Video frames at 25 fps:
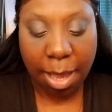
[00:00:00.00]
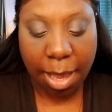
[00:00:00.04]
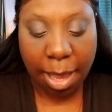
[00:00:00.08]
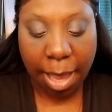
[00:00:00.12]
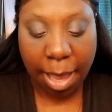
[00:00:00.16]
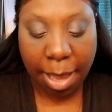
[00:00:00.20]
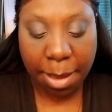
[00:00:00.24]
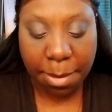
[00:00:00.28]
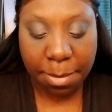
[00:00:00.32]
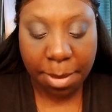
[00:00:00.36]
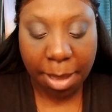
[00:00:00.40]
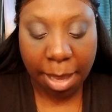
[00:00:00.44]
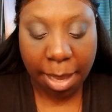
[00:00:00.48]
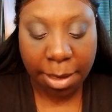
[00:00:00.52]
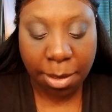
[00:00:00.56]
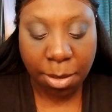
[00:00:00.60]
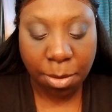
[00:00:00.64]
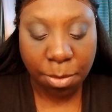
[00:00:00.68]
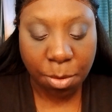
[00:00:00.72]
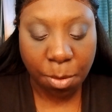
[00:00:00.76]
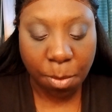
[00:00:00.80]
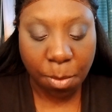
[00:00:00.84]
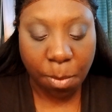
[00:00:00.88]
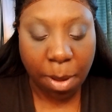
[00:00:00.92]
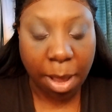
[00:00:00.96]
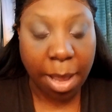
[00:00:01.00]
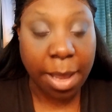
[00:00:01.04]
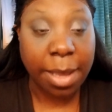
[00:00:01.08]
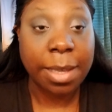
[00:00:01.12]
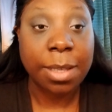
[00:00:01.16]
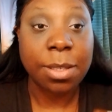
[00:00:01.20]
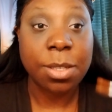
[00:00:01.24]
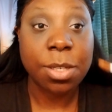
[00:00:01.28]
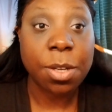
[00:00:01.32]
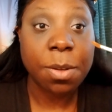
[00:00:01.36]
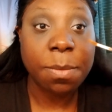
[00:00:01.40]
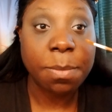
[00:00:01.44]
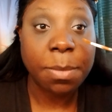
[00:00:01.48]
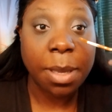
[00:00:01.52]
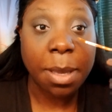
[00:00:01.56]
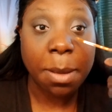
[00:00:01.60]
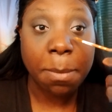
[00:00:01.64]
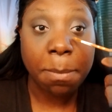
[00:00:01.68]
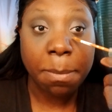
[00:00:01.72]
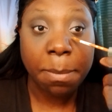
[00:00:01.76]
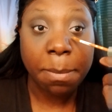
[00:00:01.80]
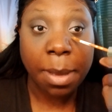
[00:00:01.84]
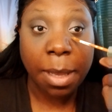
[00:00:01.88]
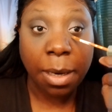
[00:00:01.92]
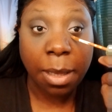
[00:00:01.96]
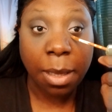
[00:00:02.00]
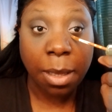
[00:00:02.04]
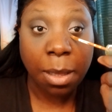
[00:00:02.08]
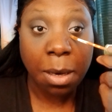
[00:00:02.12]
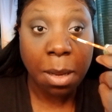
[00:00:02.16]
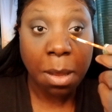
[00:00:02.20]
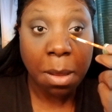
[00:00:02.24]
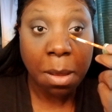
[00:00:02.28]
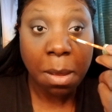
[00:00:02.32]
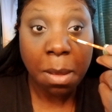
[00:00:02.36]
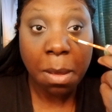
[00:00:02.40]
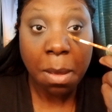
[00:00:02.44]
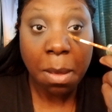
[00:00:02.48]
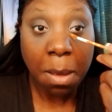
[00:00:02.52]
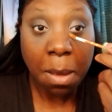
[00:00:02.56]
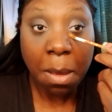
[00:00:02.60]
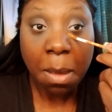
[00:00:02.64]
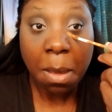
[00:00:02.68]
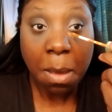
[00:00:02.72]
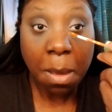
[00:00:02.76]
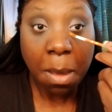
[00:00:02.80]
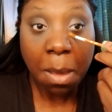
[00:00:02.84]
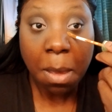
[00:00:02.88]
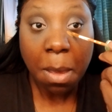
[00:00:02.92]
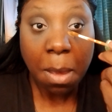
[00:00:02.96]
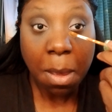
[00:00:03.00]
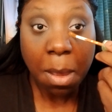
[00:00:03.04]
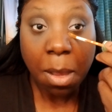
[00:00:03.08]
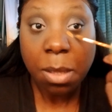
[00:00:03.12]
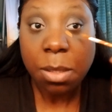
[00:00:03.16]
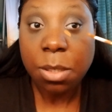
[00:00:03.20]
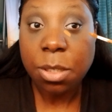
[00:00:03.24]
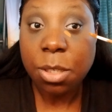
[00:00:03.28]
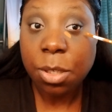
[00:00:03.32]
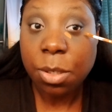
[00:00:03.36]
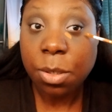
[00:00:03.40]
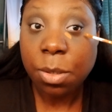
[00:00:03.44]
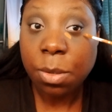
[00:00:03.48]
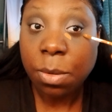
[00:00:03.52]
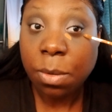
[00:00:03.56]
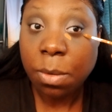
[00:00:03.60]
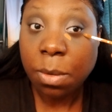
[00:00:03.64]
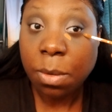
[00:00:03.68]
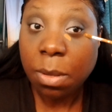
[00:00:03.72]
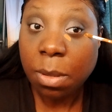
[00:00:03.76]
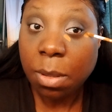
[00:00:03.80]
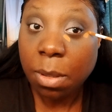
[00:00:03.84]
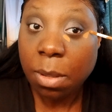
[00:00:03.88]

I don't know why it took me a minute to